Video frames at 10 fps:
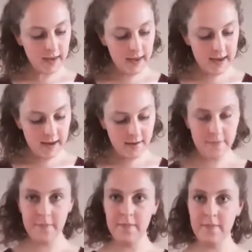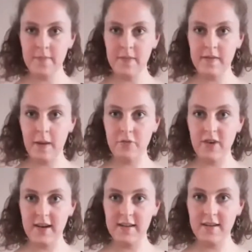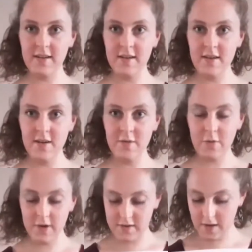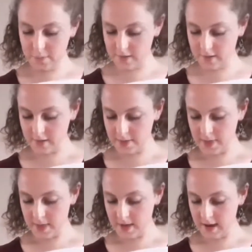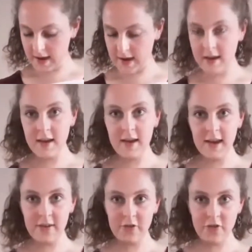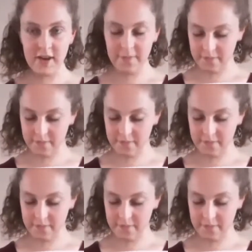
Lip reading: in the subject. For example, in history.